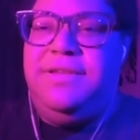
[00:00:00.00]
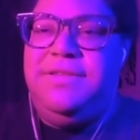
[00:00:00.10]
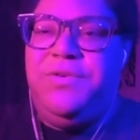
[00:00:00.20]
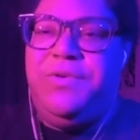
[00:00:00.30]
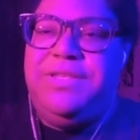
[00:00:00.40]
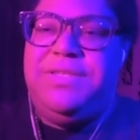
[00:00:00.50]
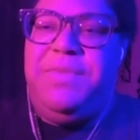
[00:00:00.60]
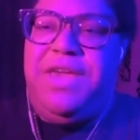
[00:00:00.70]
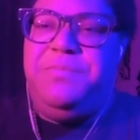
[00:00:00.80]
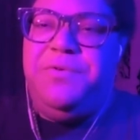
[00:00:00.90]
is going to
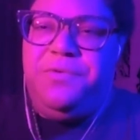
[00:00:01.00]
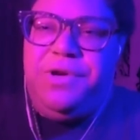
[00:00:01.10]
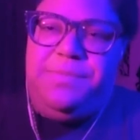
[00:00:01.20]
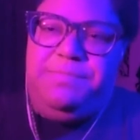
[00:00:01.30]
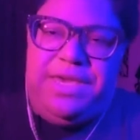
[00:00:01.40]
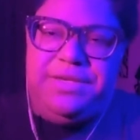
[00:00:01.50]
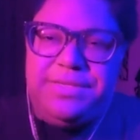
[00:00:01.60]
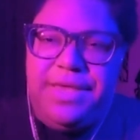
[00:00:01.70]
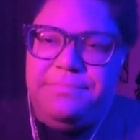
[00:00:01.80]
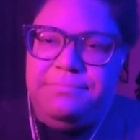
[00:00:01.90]
make before he makes
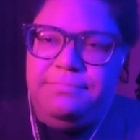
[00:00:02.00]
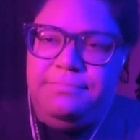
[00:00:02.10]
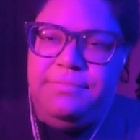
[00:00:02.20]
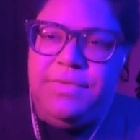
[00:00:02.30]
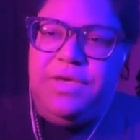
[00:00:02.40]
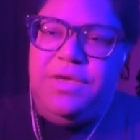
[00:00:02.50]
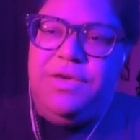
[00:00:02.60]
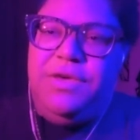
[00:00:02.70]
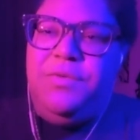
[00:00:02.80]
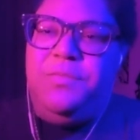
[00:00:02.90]
them
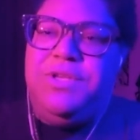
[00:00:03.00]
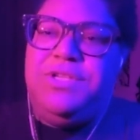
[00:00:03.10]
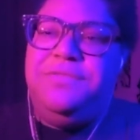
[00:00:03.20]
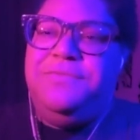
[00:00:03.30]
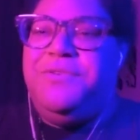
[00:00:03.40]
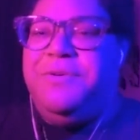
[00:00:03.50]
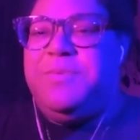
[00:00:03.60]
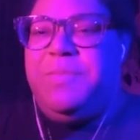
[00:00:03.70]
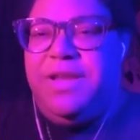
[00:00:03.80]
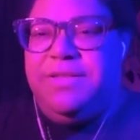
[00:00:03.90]
which informs
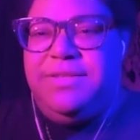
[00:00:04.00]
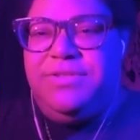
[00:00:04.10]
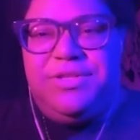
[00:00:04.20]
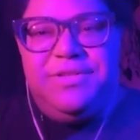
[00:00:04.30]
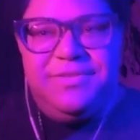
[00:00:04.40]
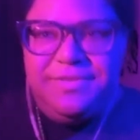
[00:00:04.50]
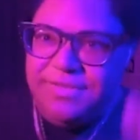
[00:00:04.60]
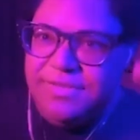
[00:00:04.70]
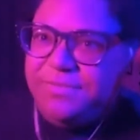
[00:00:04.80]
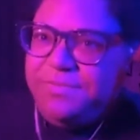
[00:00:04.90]
my
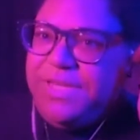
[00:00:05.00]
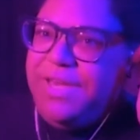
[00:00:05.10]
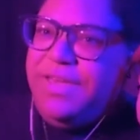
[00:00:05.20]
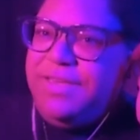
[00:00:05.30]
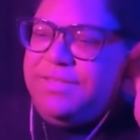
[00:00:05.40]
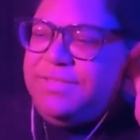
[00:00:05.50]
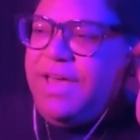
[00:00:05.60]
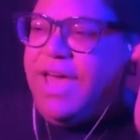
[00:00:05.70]
decisions because I